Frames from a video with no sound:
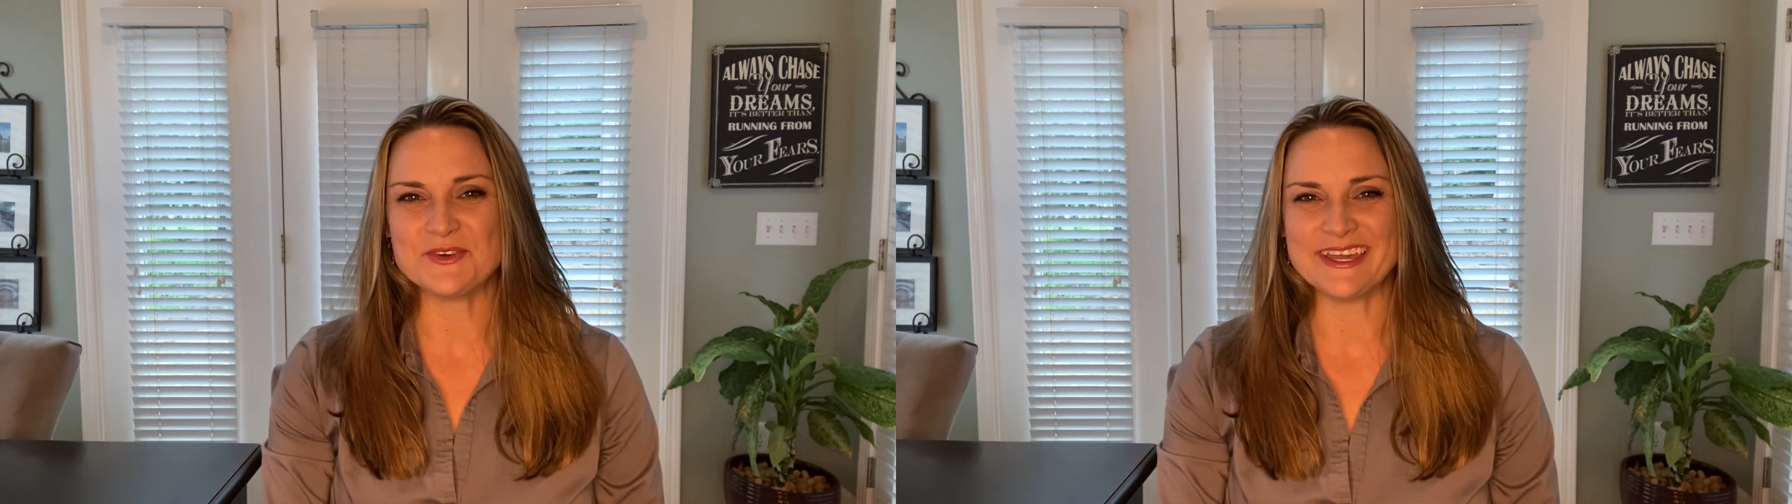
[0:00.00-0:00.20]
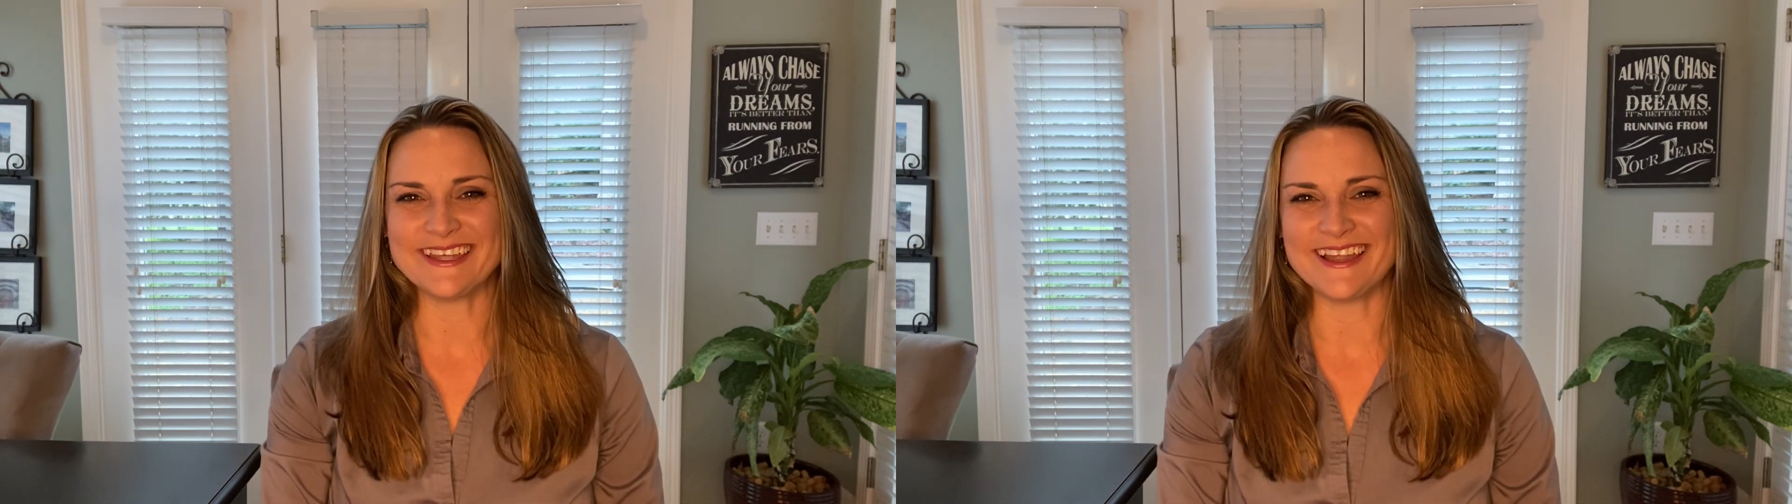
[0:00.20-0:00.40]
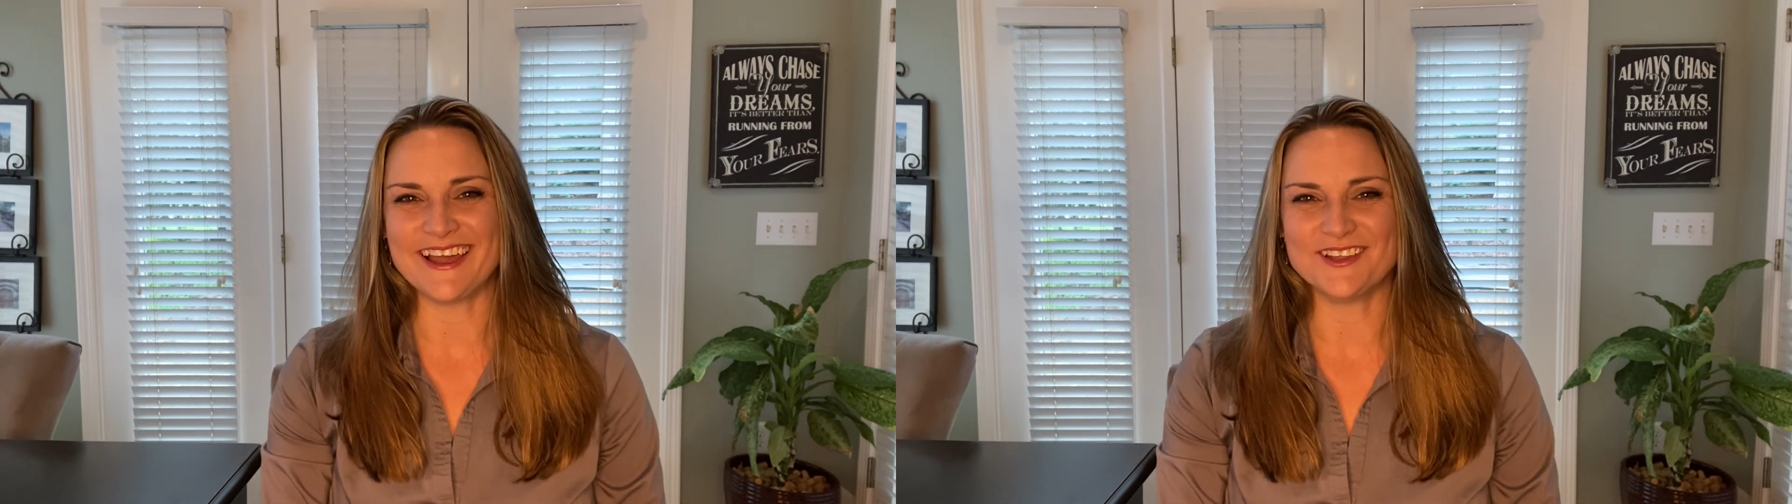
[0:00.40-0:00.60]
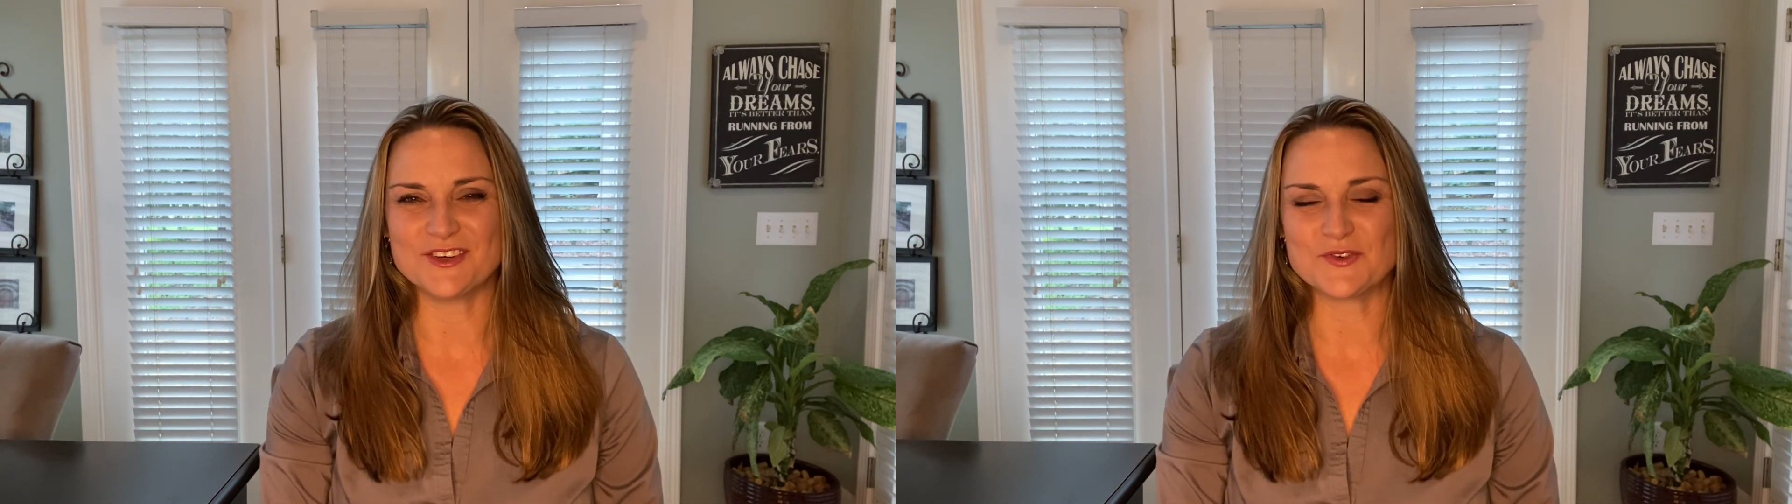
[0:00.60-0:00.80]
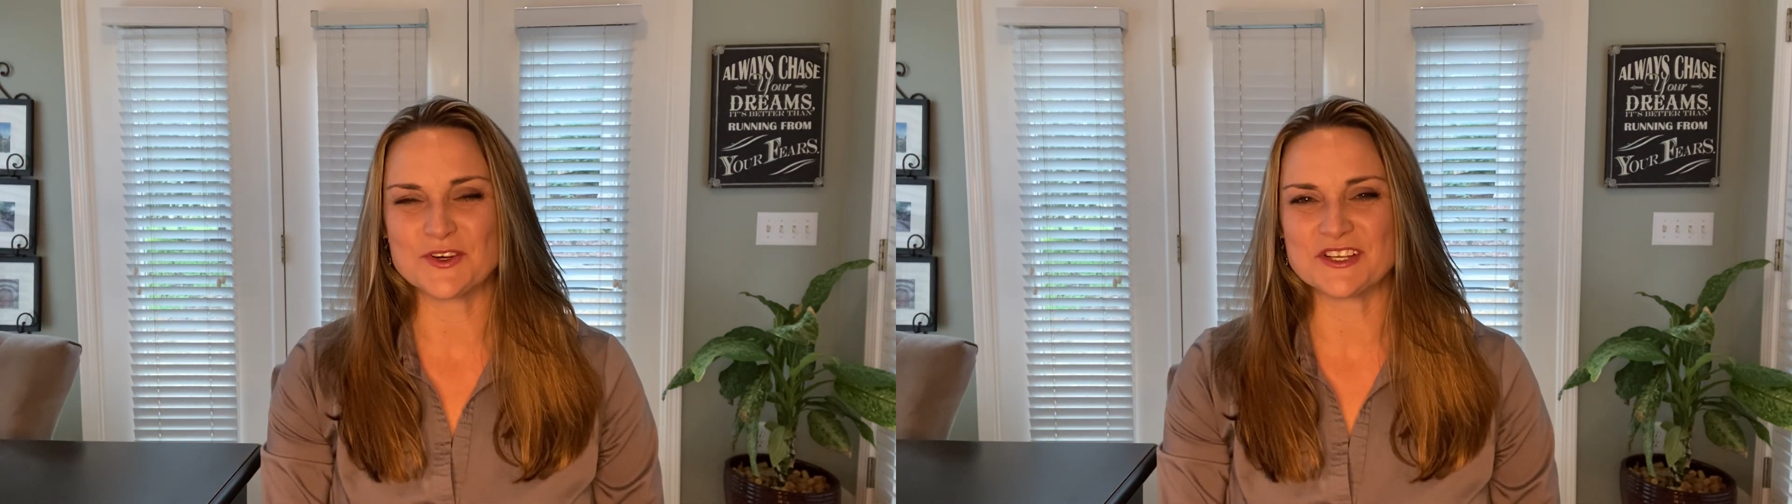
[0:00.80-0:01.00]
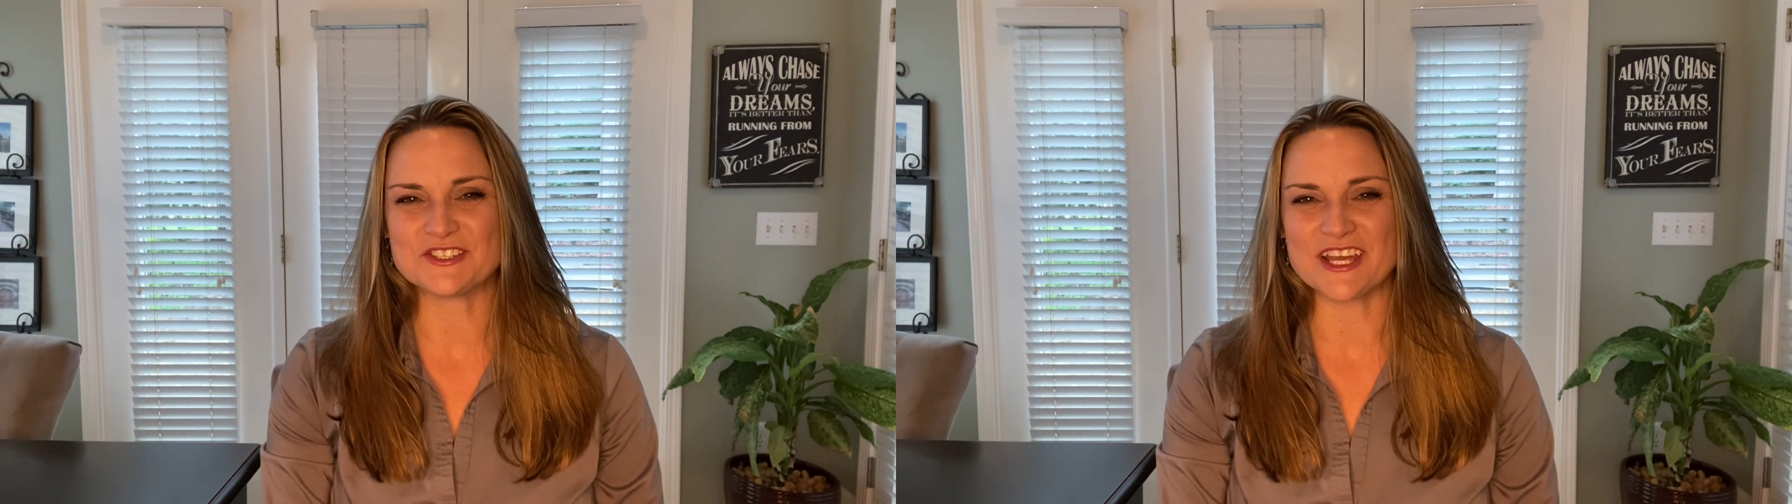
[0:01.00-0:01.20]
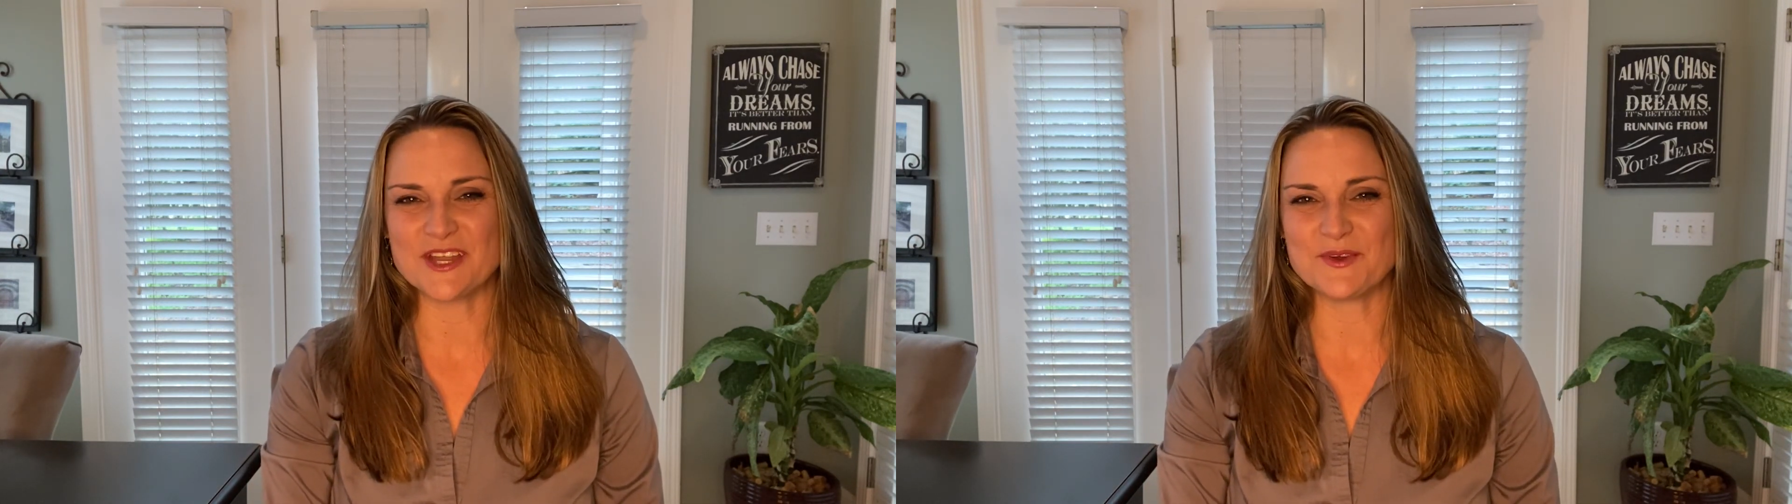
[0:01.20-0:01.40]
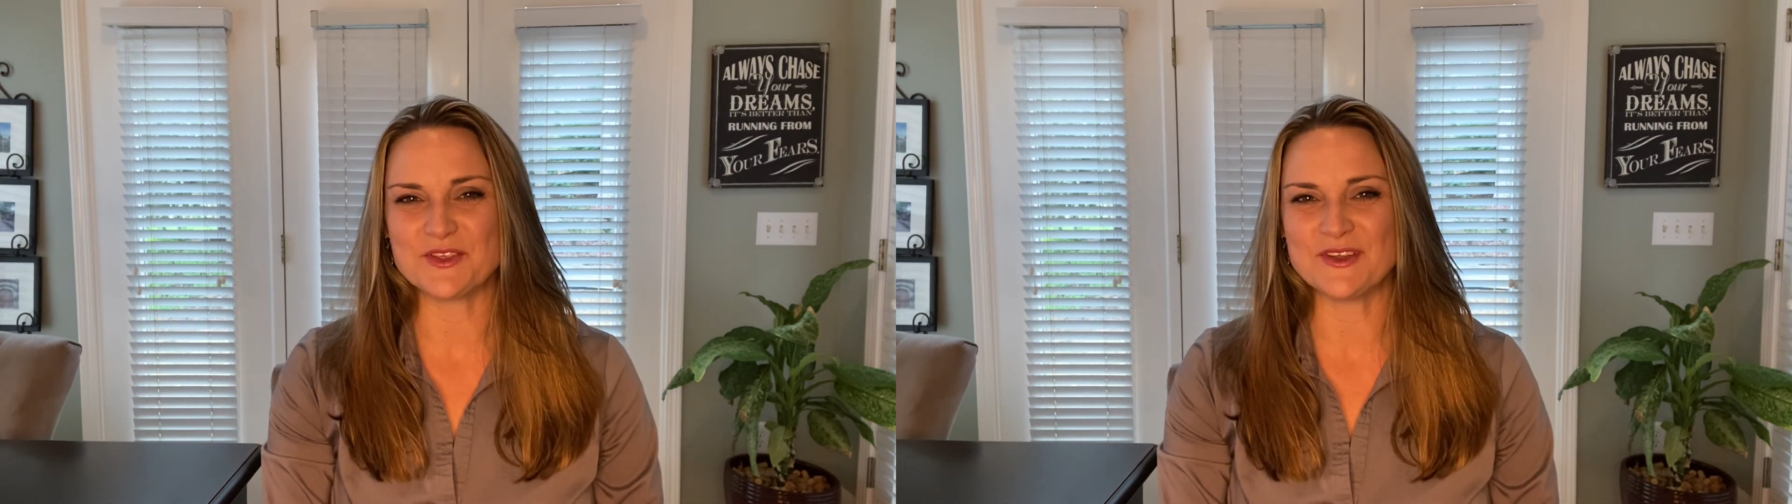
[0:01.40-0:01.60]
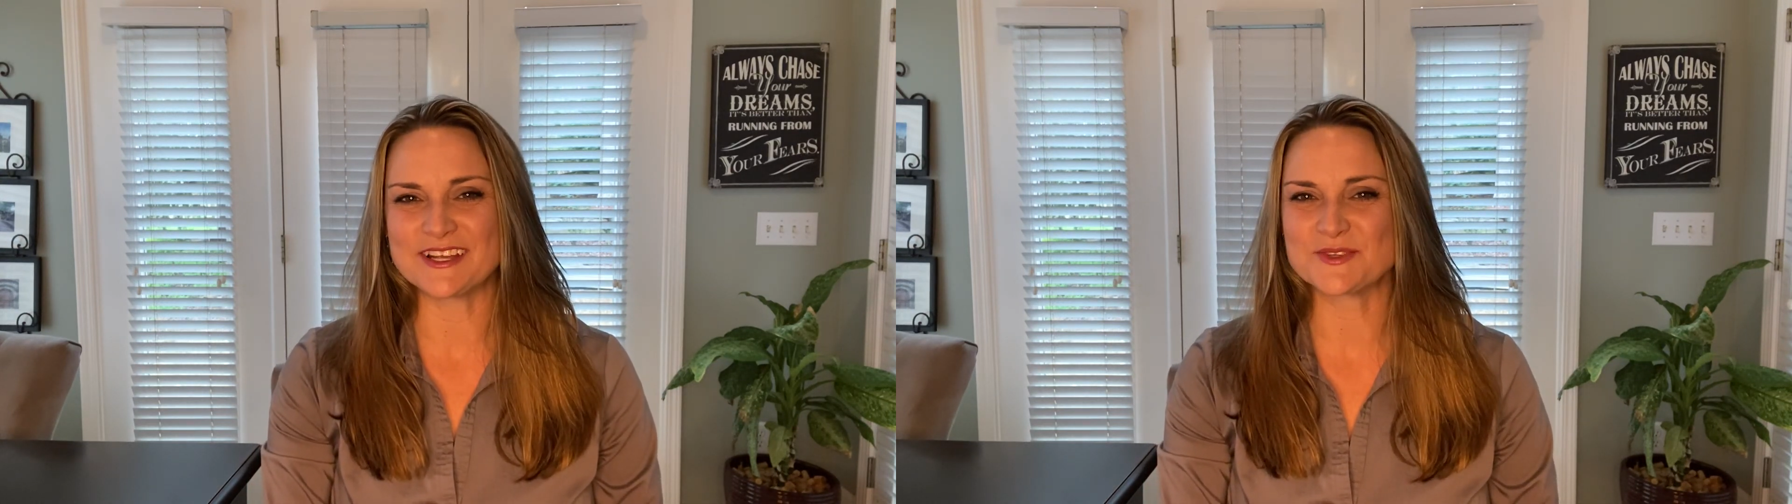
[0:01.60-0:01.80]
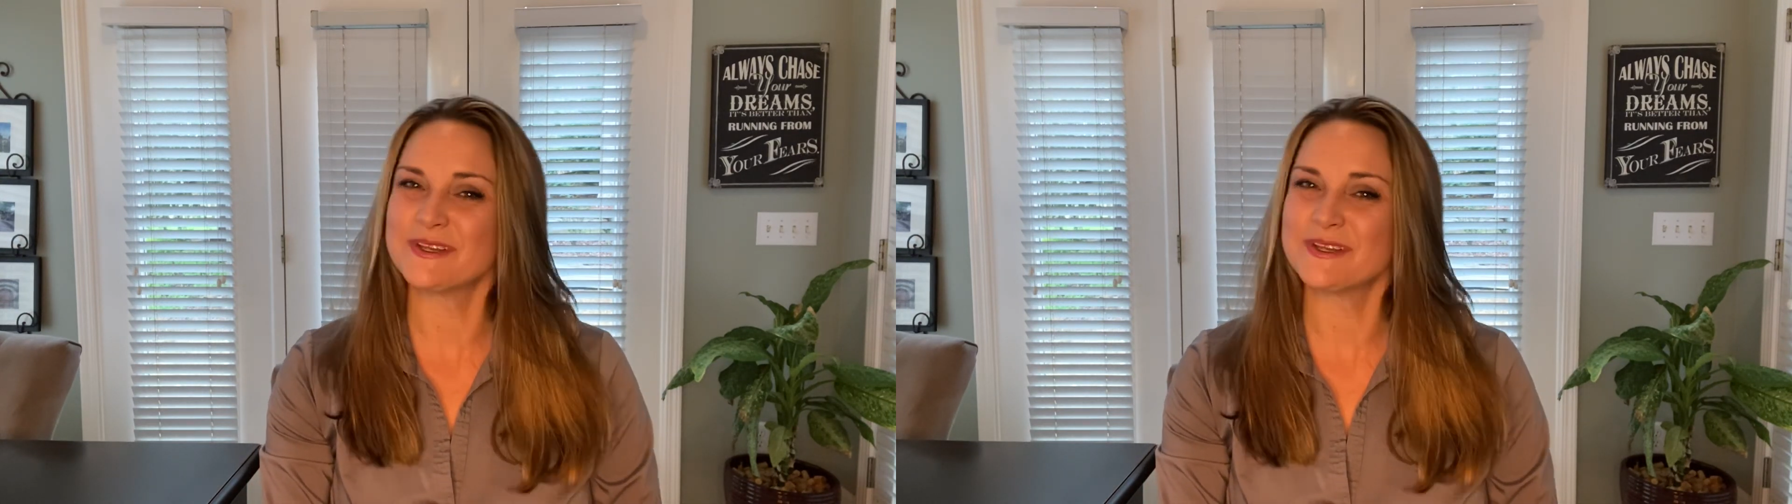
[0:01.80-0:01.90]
and I look forward to chatting with you next